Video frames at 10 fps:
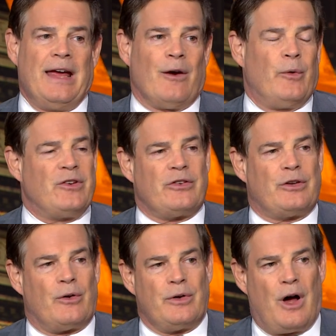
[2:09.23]
And we just
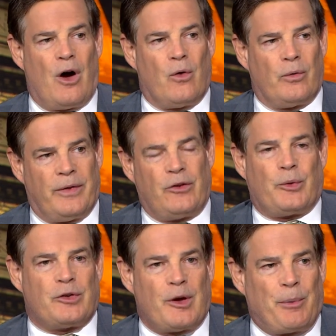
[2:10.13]
don't know. This
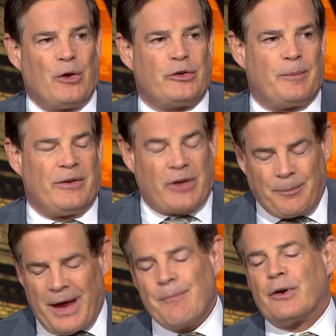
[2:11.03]
was supposed to be,
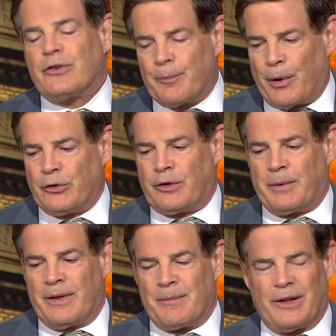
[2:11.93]
September is supposed to
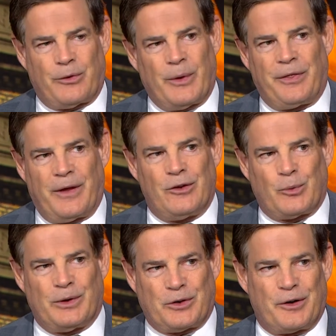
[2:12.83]
be the month when
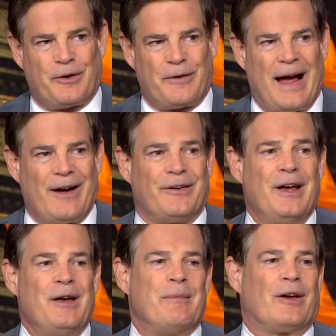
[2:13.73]
things will turn around yeah.